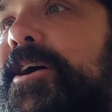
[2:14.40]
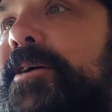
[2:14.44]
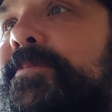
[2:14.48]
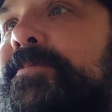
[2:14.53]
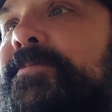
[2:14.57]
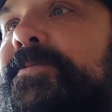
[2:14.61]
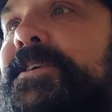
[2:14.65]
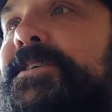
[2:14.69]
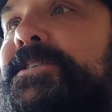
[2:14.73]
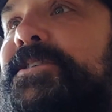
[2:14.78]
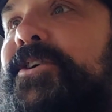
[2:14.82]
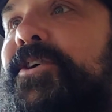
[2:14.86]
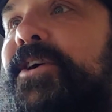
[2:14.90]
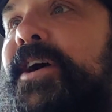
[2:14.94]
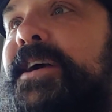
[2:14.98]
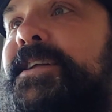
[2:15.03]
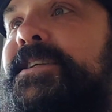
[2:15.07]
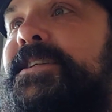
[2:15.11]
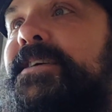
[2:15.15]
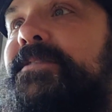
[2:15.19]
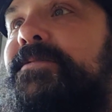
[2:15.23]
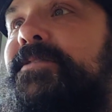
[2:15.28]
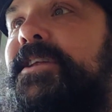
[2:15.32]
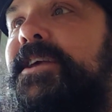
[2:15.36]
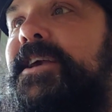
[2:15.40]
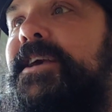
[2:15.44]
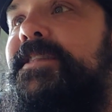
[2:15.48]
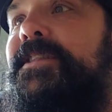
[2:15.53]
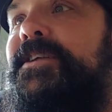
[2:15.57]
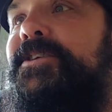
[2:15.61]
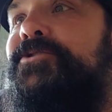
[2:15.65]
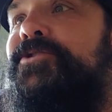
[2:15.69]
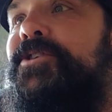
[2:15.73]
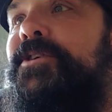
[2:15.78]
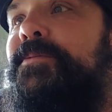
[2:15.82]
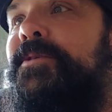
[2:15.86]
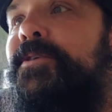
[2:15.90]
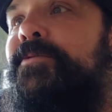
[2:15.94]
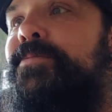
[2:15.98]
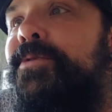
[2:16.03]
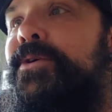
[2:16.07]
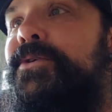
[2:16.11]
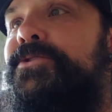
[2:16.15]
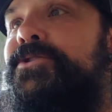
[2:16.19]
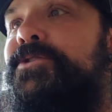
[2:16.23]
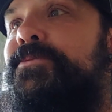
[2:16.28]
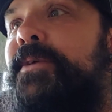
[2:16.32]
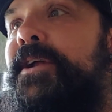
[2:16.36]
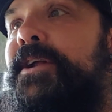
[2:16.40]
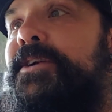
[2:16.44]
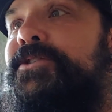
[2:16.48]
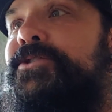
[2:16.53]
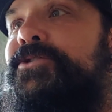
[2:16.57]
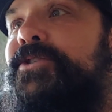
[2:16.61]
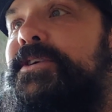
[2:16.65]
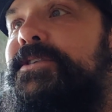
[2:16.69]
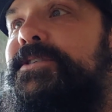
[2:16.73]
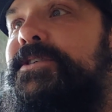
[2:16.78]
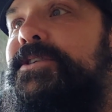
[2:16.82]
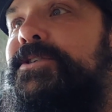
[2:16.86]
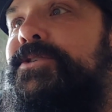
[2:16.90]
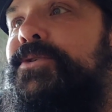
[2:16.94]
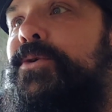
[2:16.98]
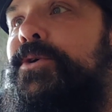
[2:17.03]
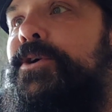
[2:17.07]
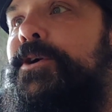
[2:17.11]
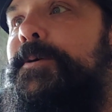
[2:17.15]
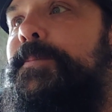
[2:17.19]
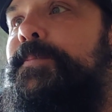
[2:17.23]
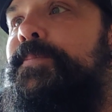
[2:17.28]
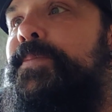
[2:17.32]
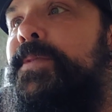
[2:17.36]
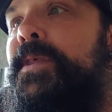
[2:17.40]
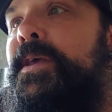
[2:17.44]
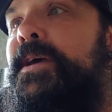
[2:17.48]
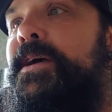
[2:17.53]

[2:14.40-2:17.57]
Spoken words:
physical activity in the treatment of post-traumatic stress disorder,